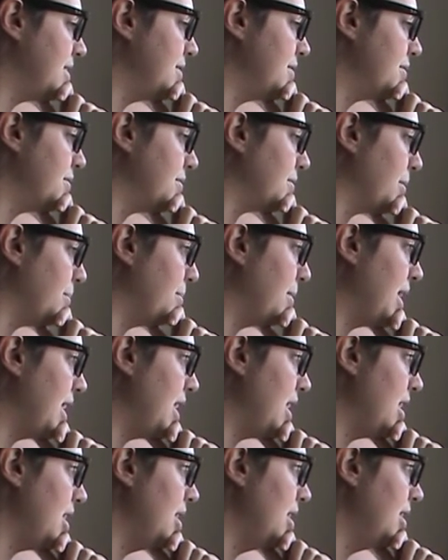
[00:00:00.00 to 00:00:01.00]
for
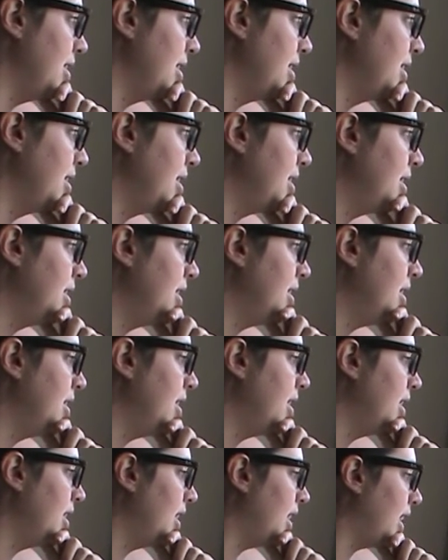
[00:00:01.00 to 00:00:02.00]
me,
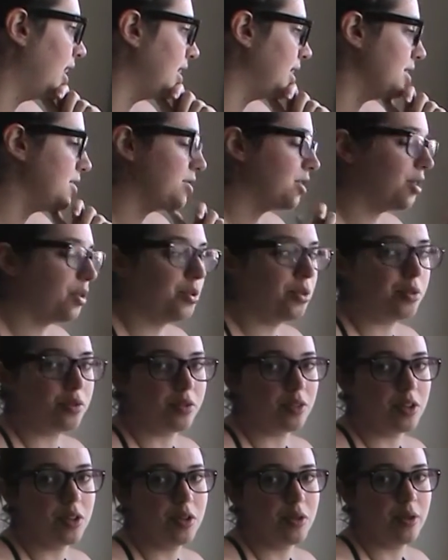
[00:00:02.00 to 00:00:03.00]
I like to go
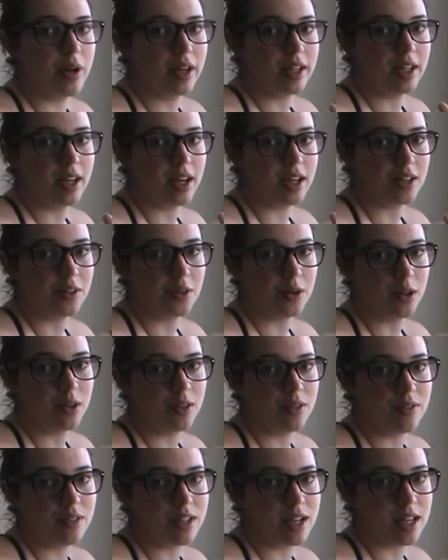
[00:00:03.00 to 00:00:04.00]
through and cut out all
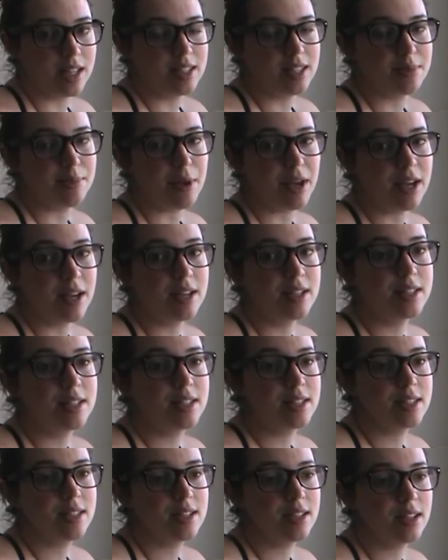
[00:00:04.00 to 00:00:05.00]
of the dead
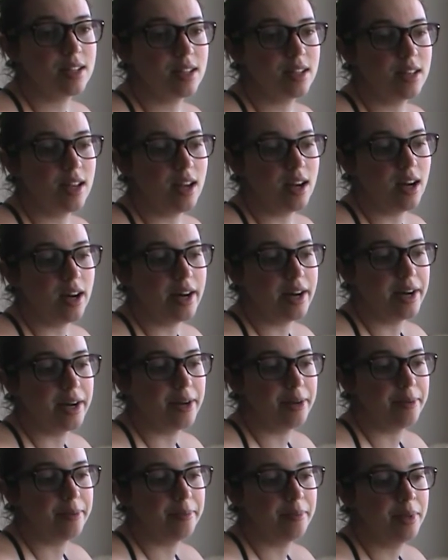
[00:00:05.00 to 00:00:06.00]
space.
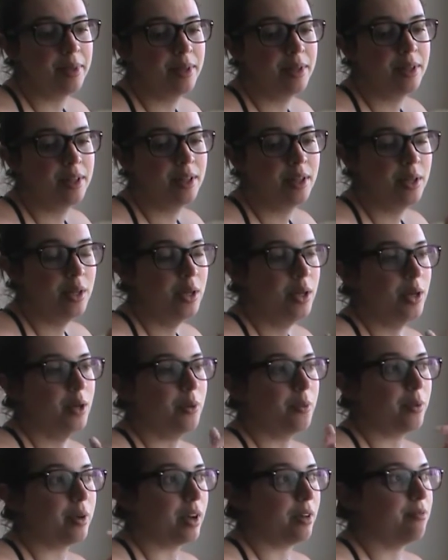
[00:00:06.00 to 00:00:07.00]

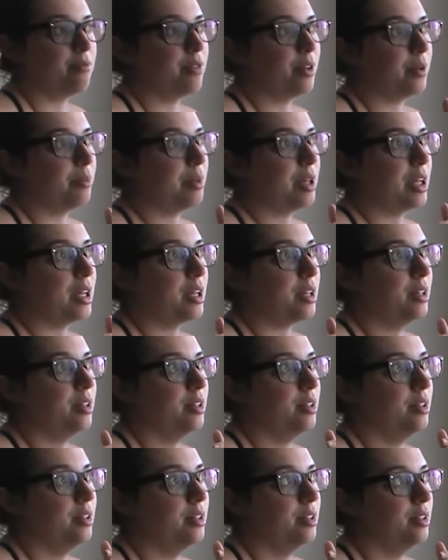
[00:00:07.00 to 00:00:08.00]
When I'm filming,
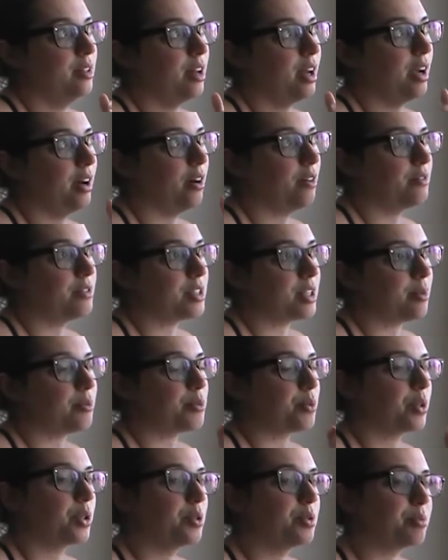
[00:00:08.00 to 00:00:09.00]
I oftentimes
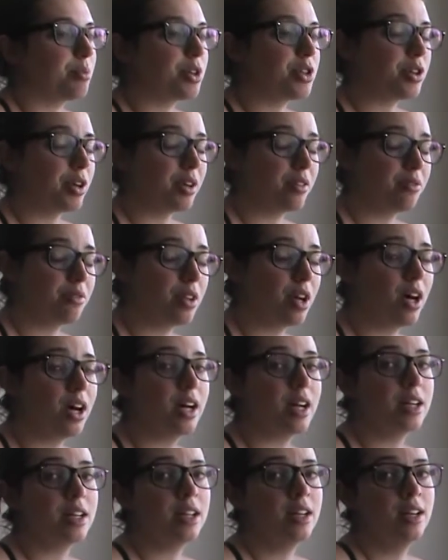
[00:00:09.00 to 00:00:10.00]
will lose my train of
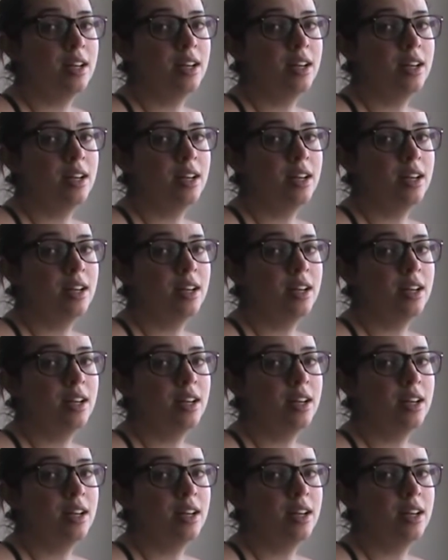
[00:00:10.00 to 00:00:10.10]
thought